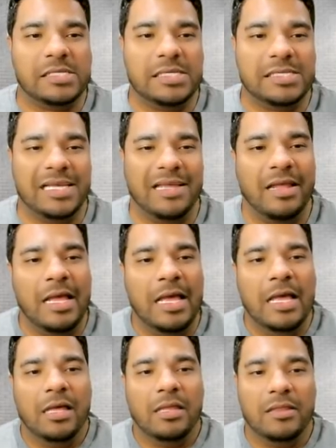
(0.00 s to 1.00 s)
He said,
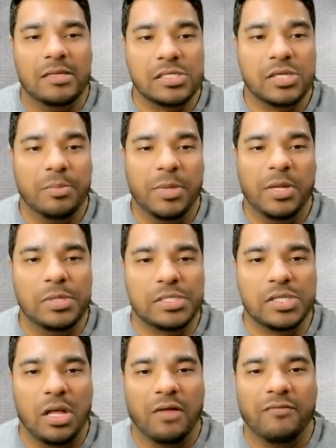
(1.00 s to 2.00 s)
this could be
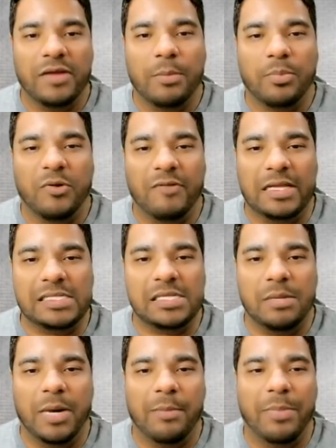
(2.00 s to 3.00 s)
resolved and
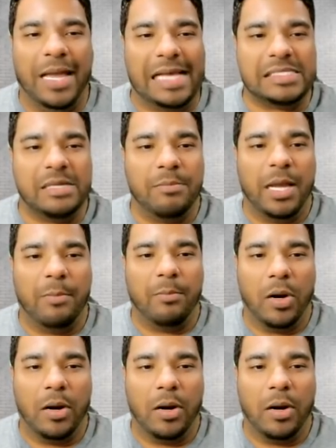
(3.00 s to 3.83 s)
prevented by passing my